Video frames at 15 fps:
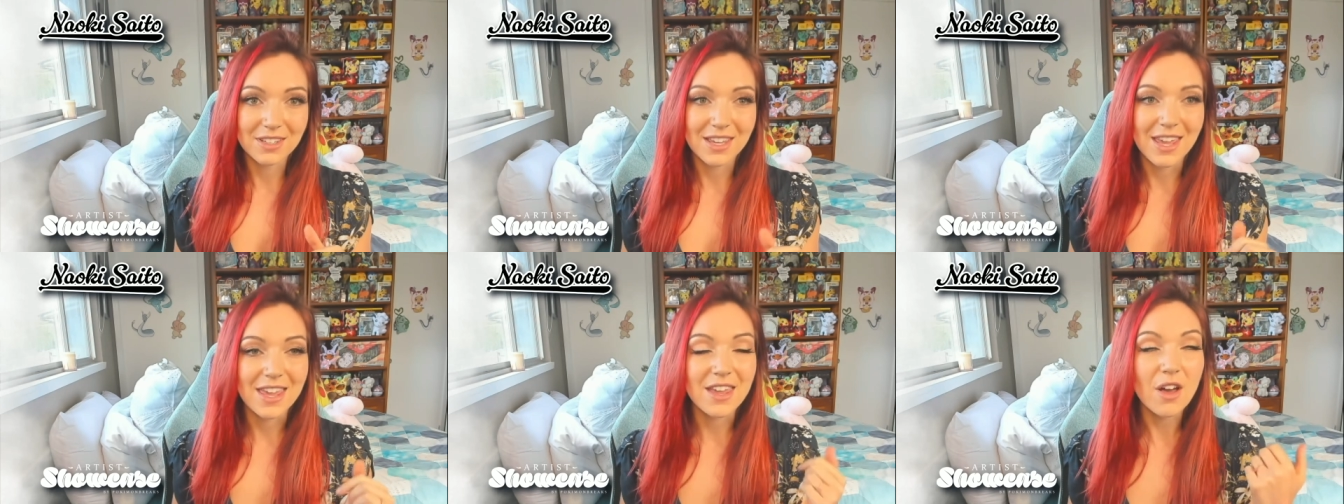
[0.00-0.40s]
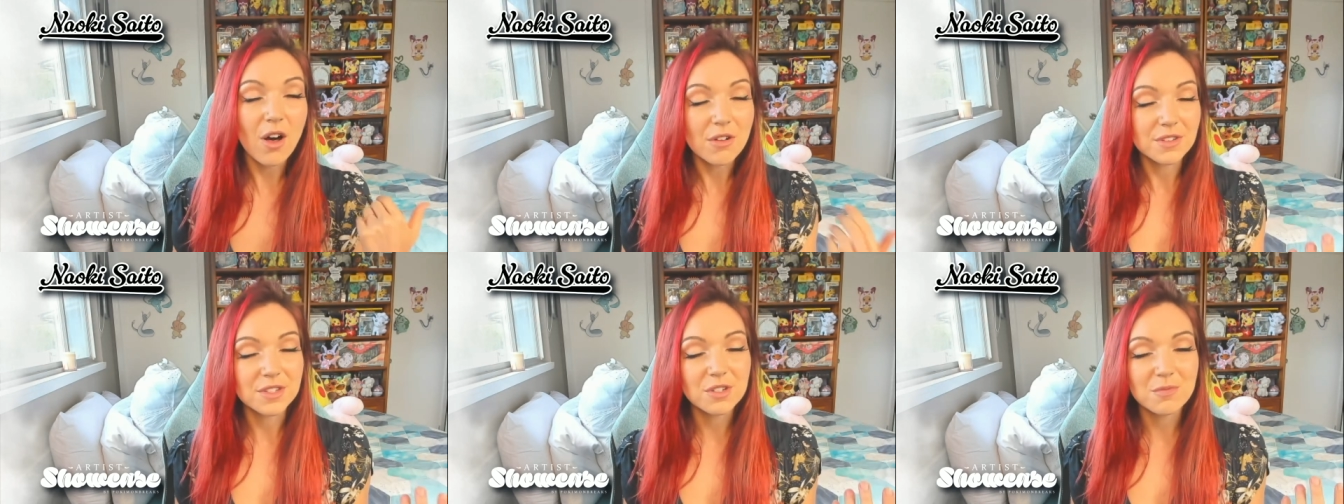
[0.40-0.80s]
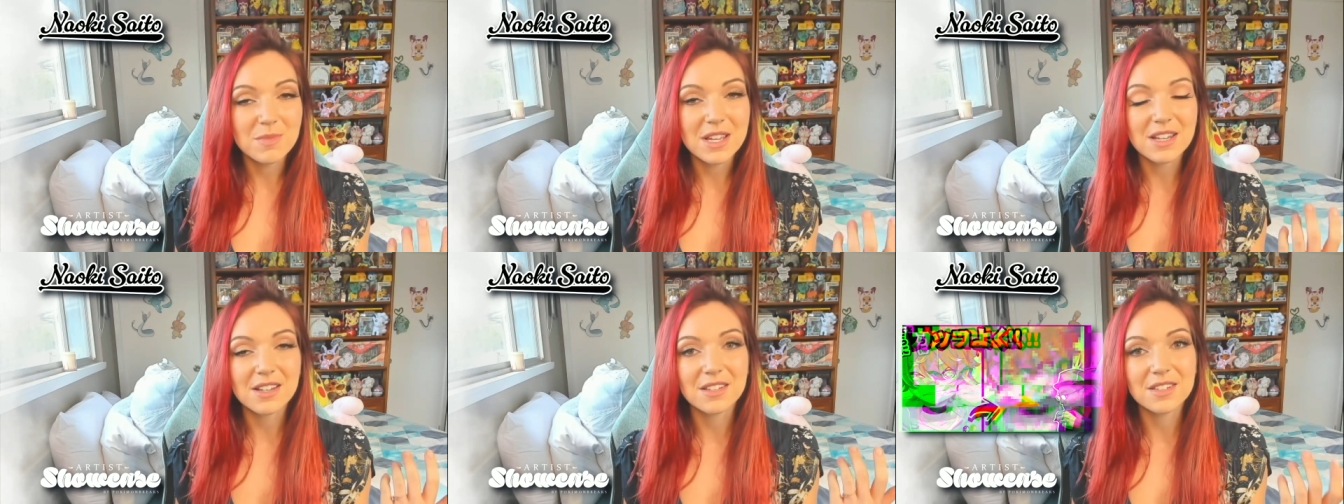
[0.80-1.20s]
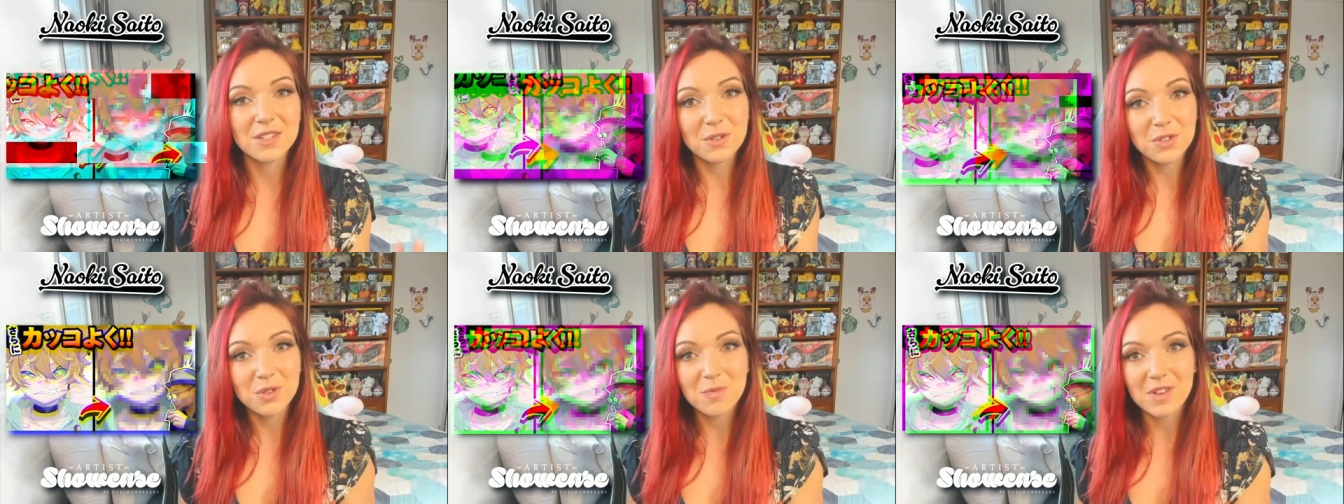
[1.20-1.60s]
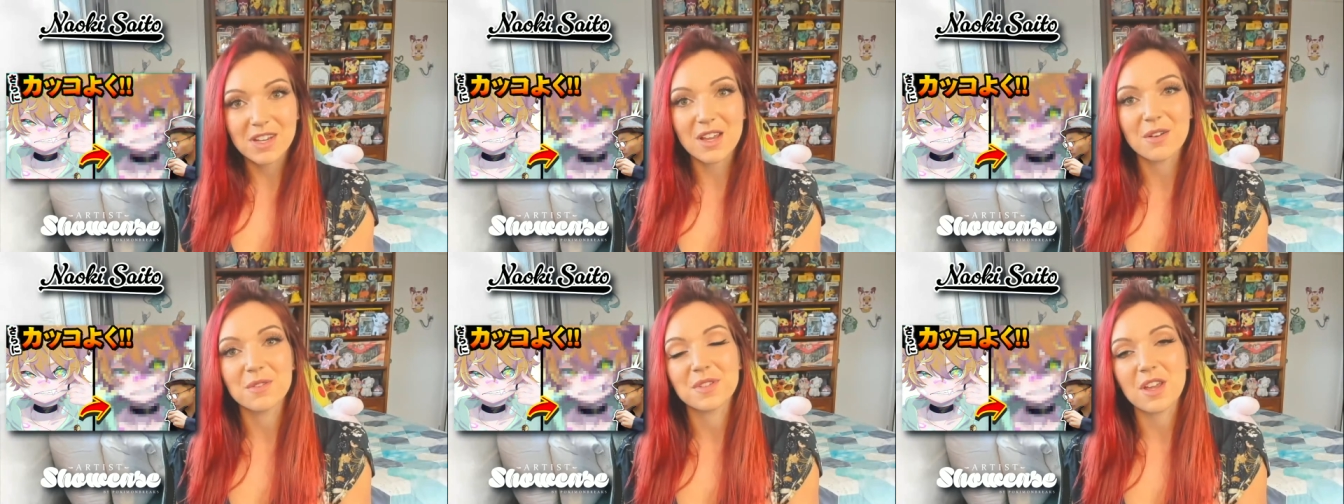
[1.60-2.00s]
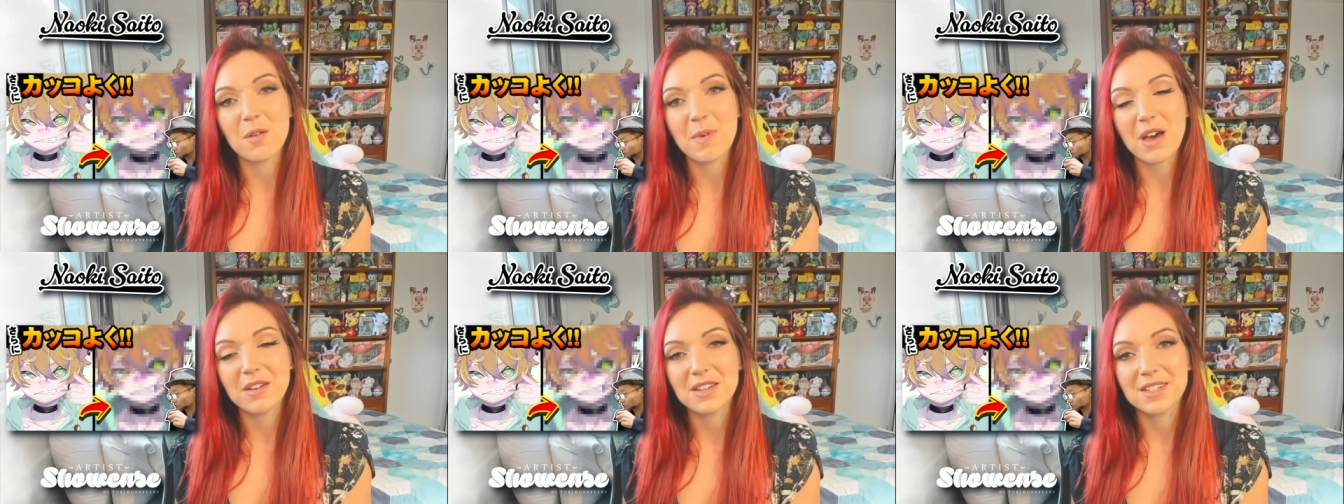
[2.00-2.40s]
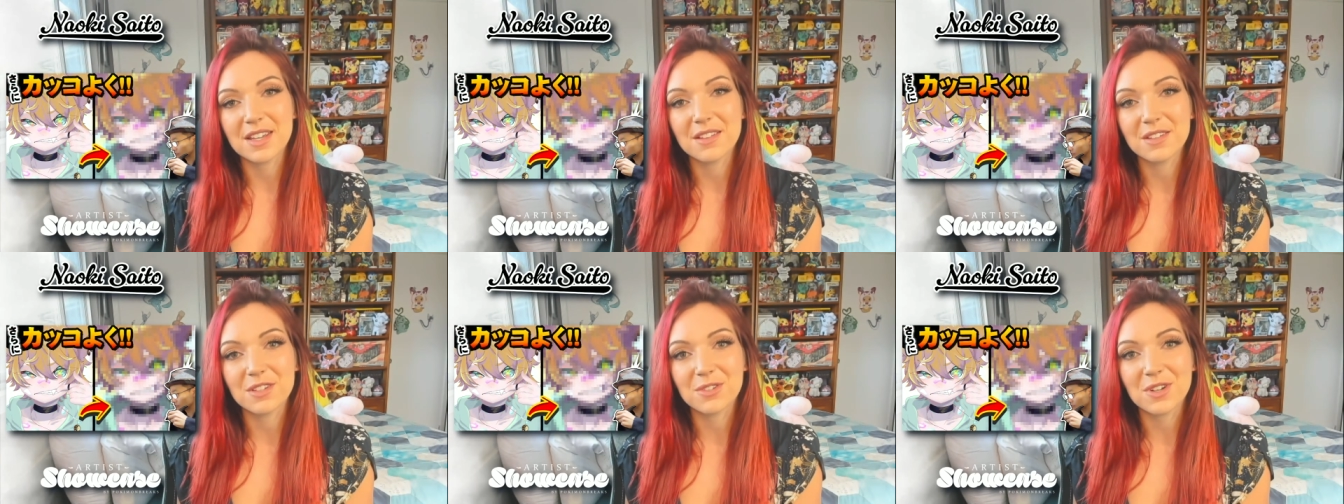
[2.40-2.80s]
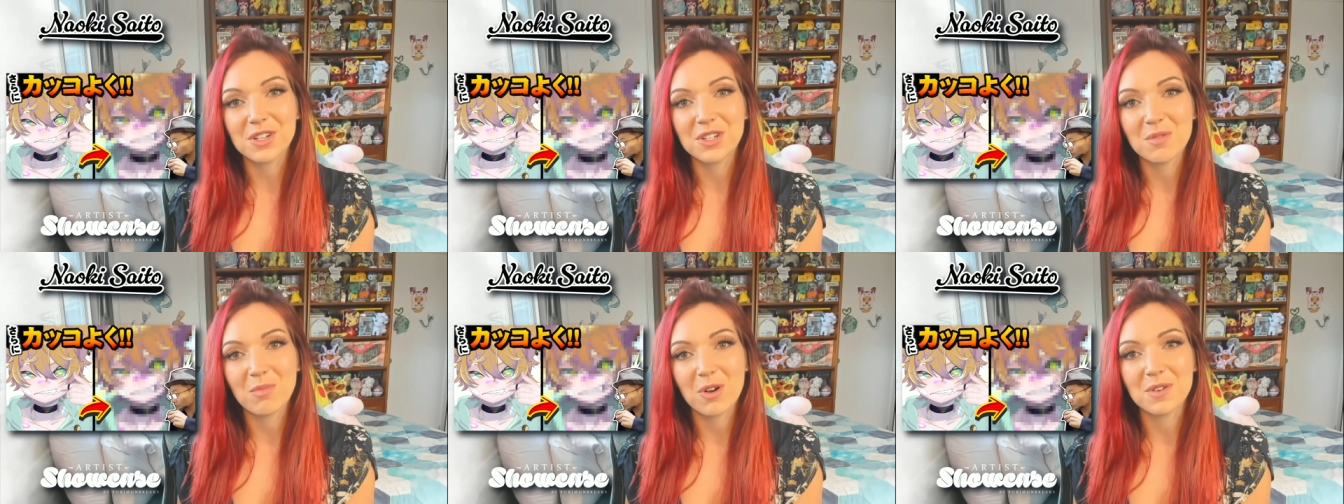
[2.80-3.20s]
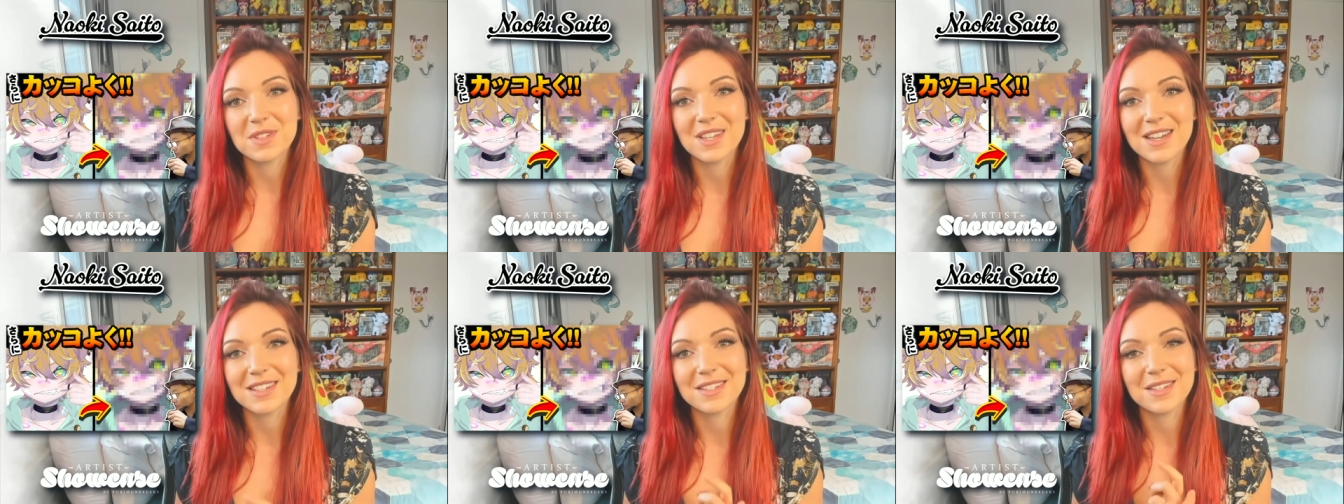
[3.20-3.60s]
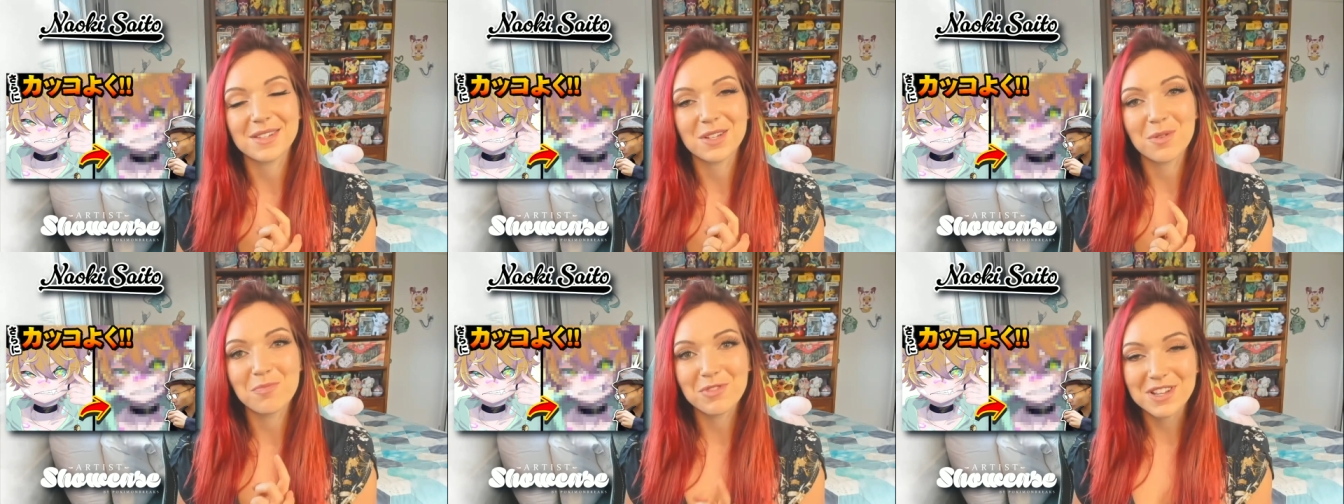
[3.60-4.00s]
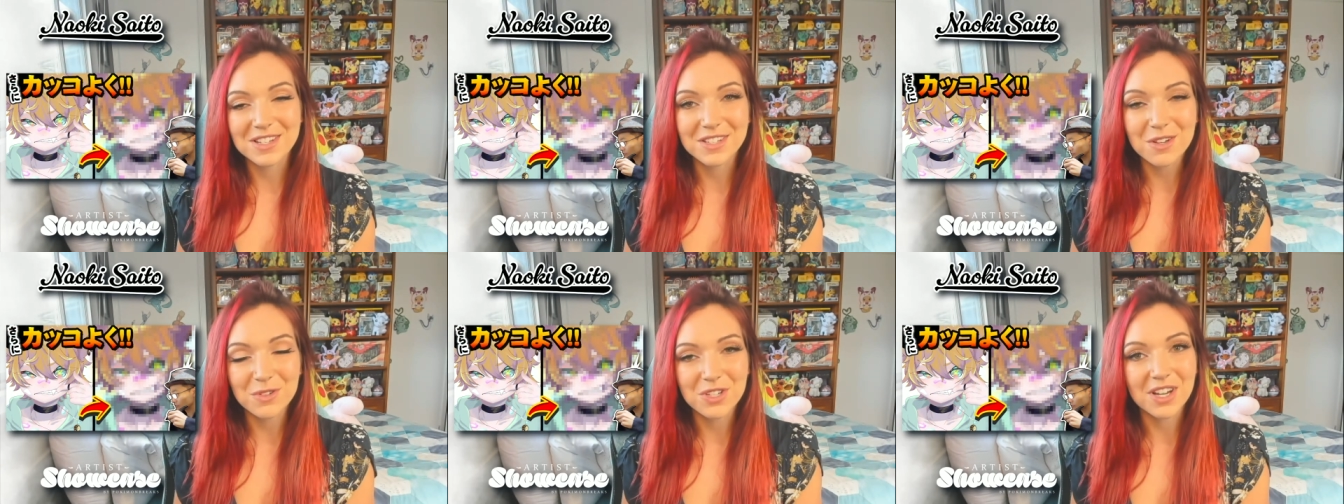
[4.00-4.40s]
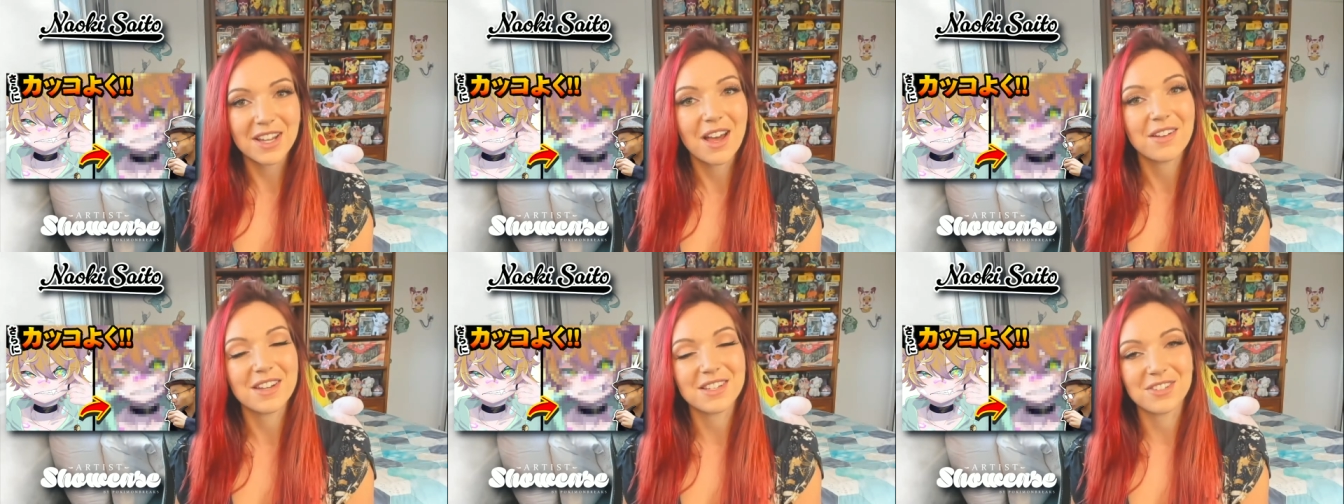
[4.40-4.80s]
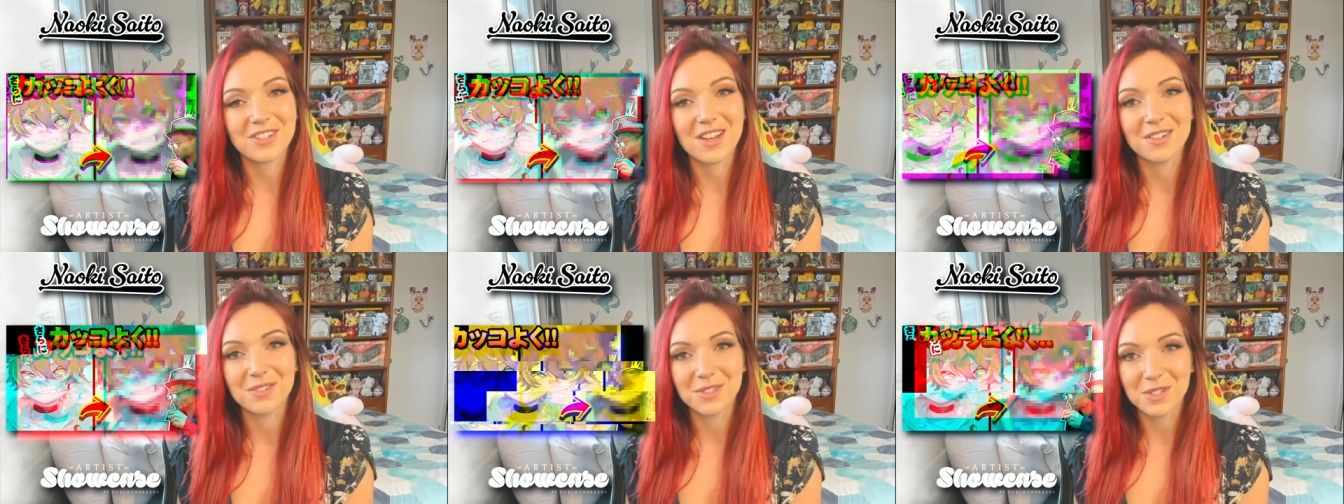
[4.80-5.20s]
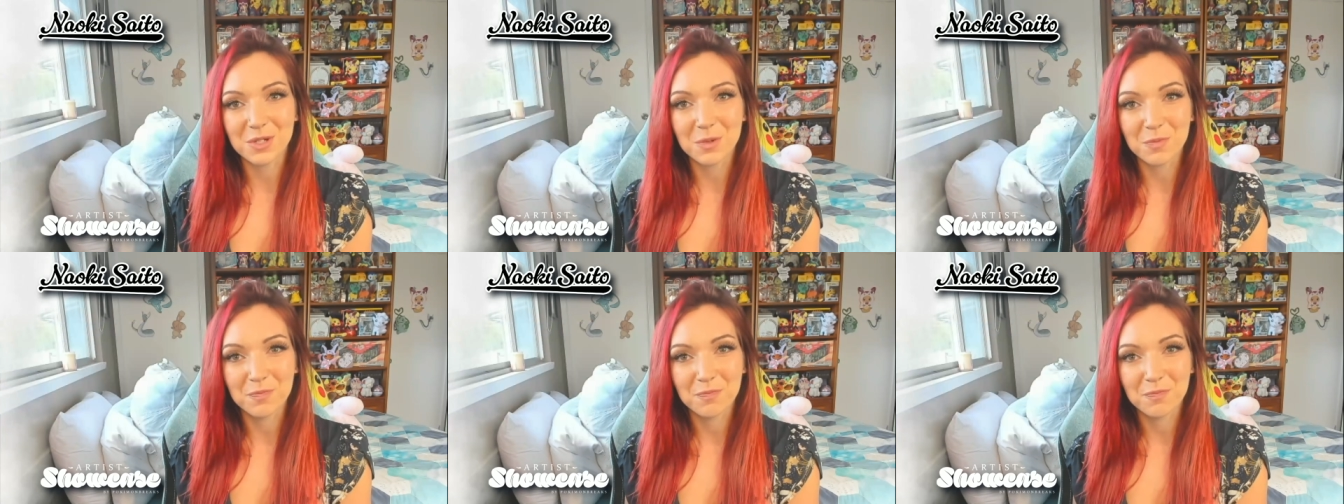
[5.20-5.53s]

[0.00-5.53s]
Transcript: He also makes YouTube videos about his illustration process, so please go check out his channel too.